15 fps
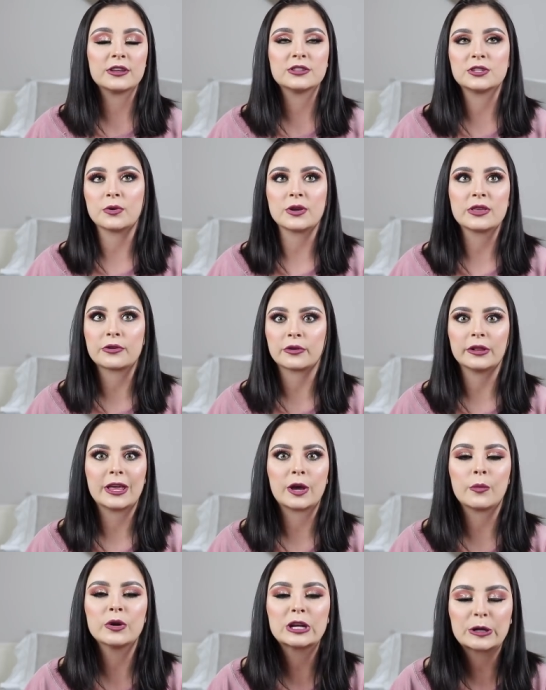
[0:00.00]
so either
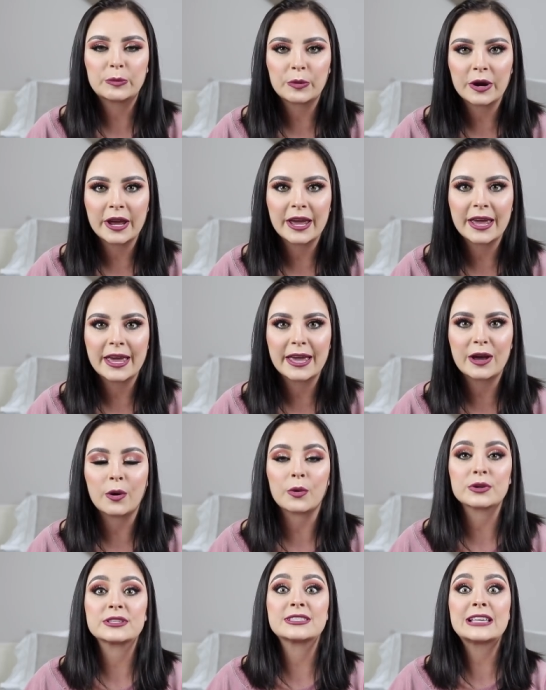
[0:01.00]
like winter
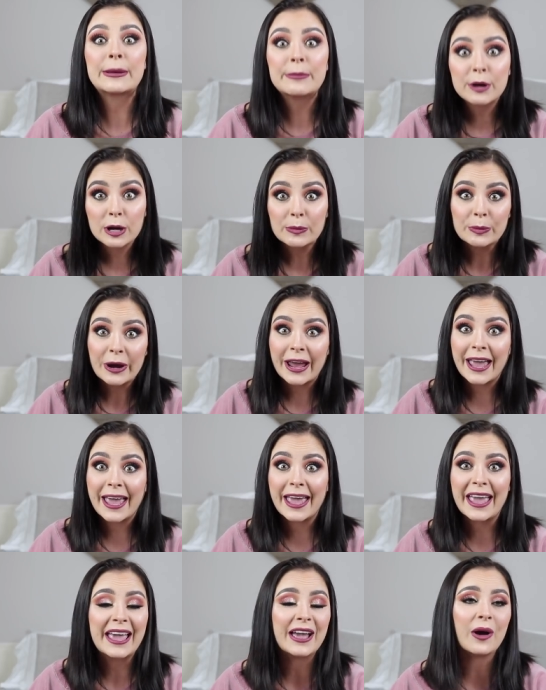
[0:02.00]
break or summer
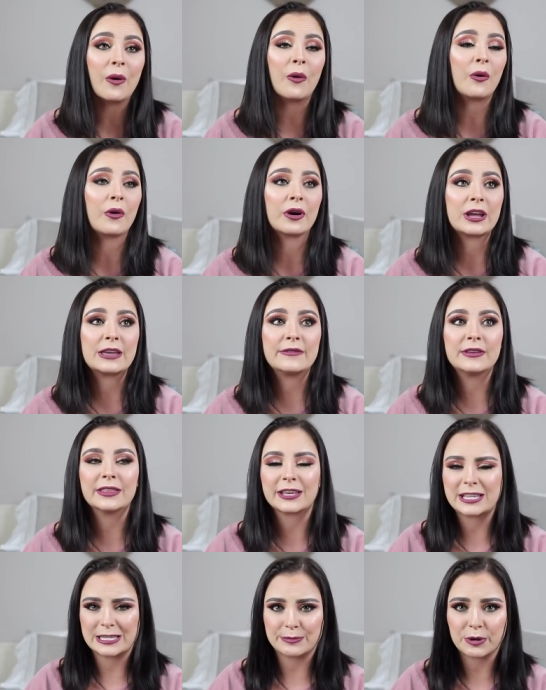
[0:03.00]
break or even
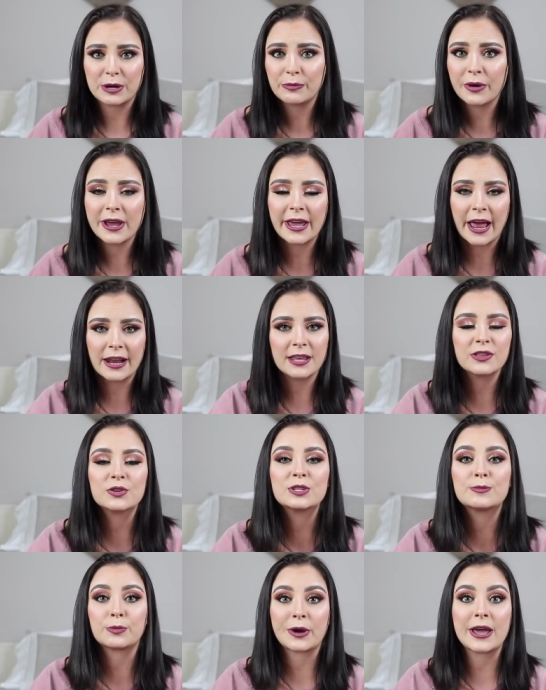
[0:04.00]
like spring break, any of
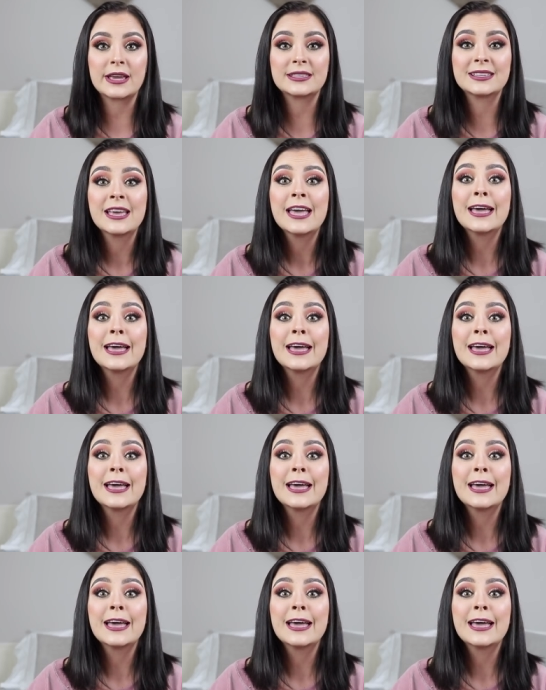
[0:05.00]
those breaks